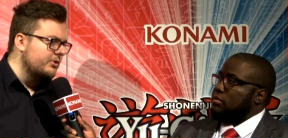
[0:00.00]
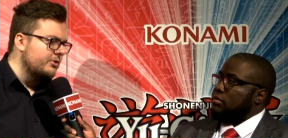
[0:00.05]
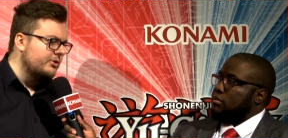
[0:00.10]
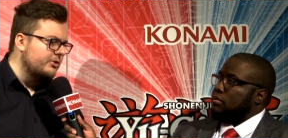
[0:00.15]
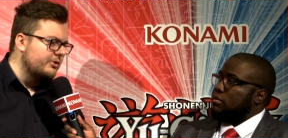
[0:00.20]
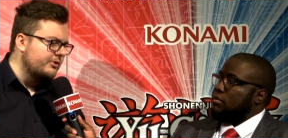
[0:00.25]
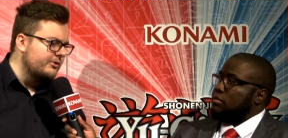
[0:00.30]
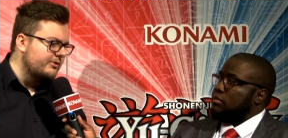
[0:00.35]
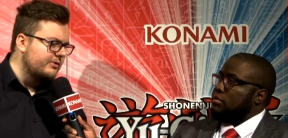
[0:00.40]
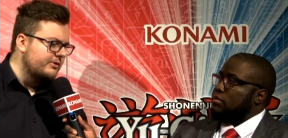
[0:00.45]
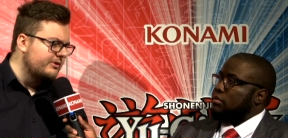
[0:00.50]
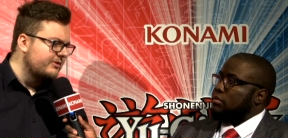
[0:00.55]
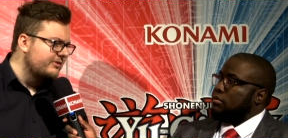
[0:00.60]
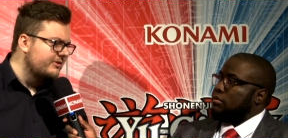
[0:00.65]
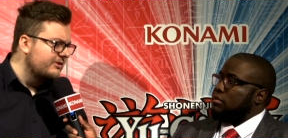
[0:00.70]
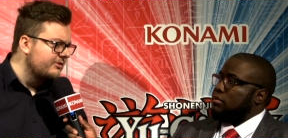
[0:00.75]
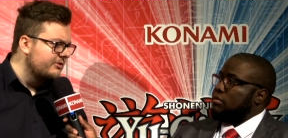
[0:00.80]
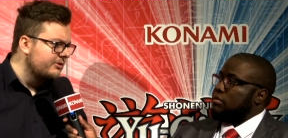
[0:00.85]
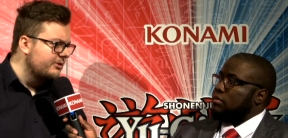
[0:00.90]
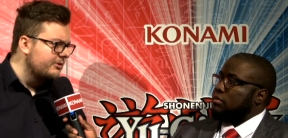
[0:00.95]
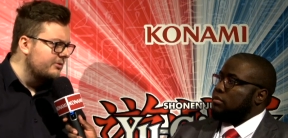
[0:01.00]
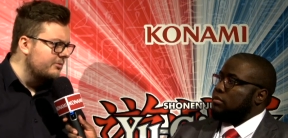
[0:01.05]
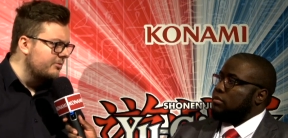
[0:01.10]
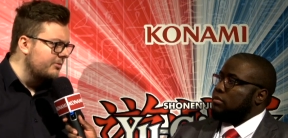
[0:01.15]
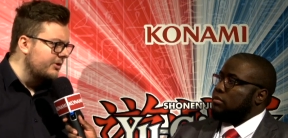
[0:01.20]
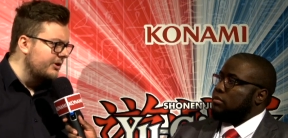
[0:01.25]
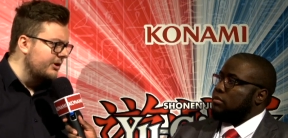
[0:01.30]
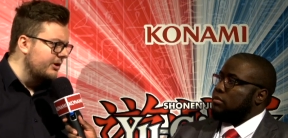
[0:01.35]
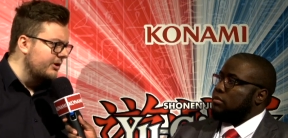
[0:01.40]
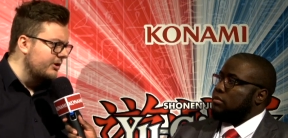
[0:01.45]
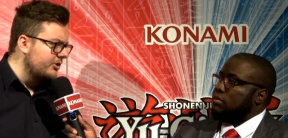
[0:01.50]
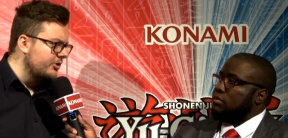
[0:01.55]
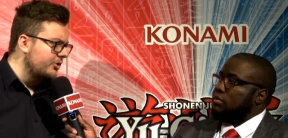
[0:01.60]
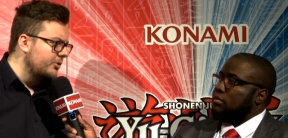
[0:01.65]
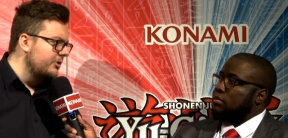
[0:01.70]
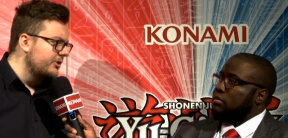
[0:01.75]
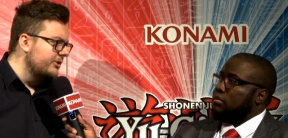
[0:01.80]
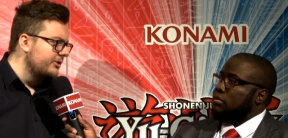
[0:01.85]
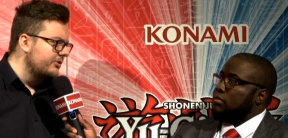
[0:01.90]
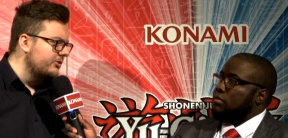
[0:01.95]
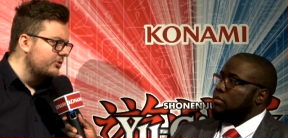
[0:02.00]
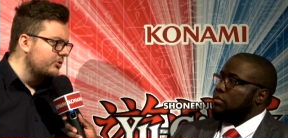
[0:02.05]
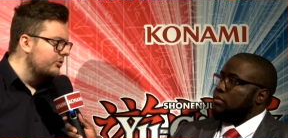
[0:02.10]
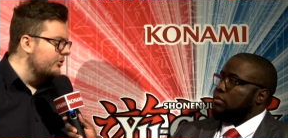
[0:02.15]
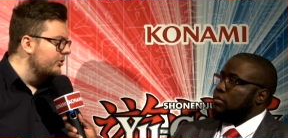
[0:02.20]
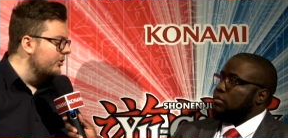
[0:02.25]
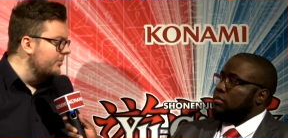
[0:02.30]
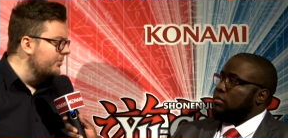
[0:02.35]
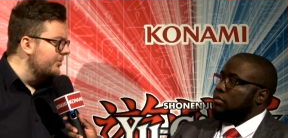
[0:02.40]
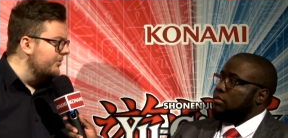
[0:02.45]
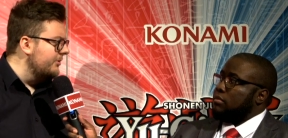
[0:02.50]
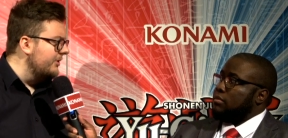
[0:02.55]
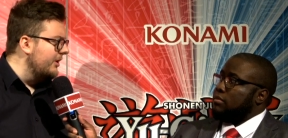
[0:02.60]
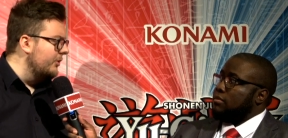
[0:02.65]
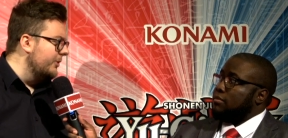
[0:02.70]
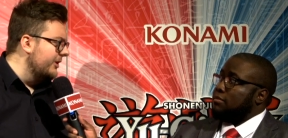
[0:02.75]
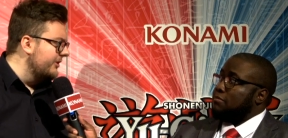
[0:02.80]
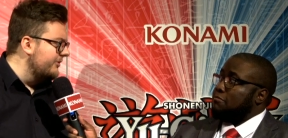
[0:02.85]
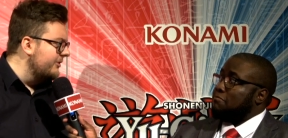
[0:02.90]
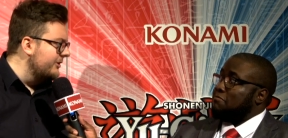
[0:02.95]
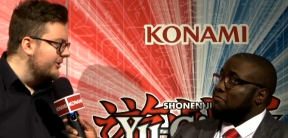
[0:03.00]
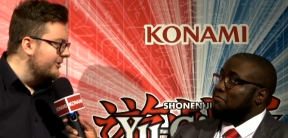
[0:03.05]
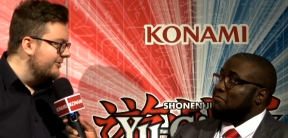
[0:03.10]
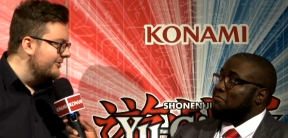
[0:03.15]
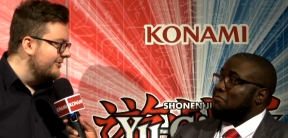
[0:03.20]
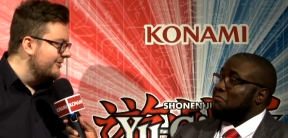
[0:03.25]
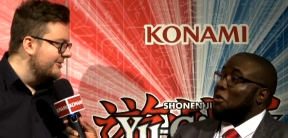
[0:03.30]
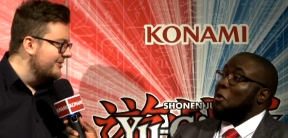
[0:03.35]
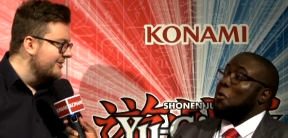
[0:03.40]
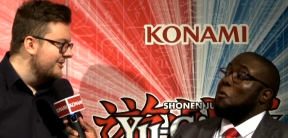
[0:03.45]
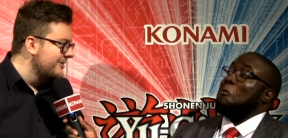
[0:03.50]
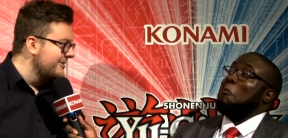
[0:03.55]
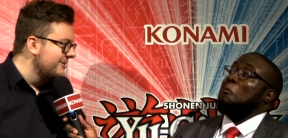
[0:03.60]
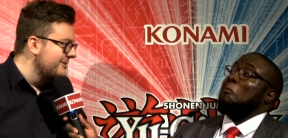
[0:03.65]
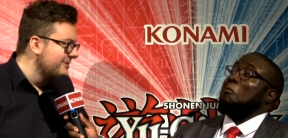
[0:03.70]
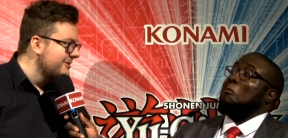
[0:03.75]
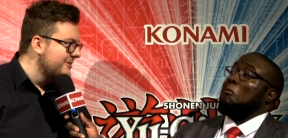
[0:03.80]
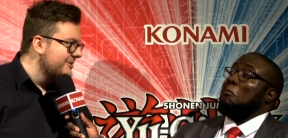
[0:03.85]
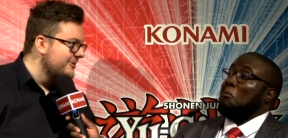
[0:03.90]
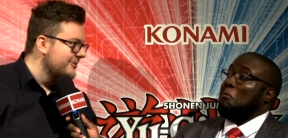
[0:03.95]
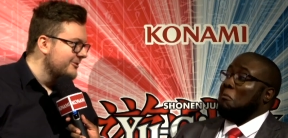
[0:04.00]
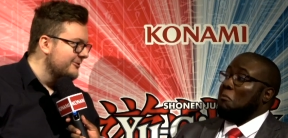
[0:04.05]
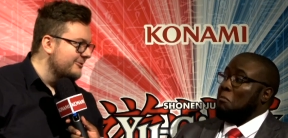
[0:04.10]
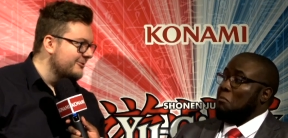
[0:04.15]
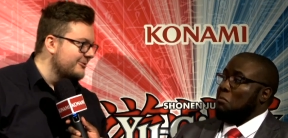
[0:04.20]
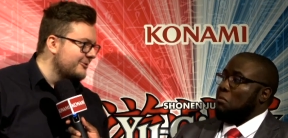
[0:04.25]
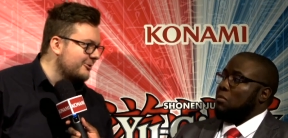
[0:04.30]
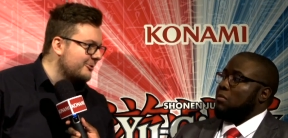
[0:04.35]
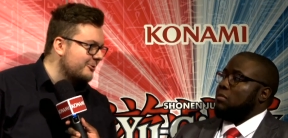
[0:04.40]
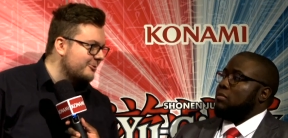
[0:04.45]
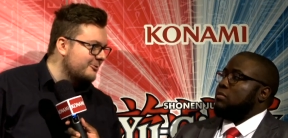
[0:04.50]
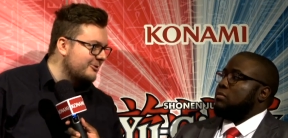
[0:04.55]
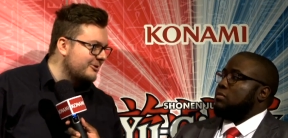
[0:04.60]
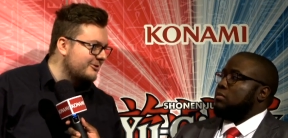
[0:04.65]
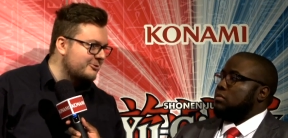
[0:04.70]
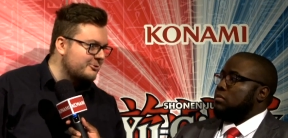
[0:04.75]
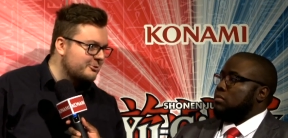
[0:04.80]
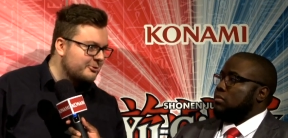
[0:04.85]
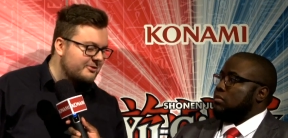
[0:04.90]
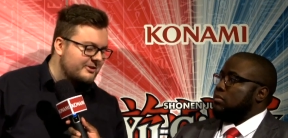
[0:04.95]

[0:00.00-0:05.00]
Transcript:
Speaker 1: because this season my goal is to top a YCS. So it's